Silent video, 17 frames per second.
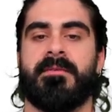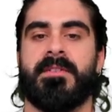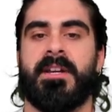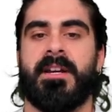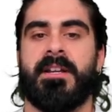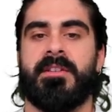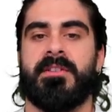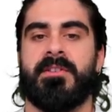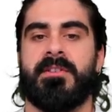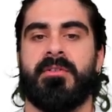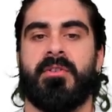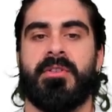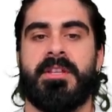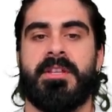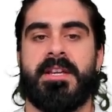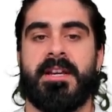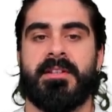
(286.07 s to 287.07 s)
sides
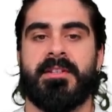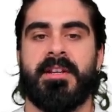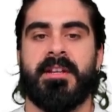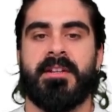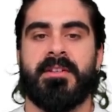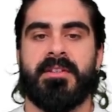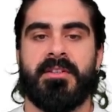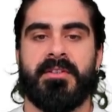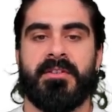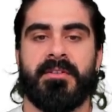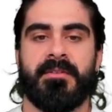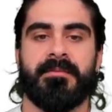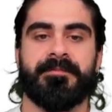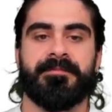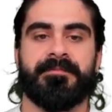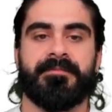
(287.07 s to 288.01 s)
on the x-axis.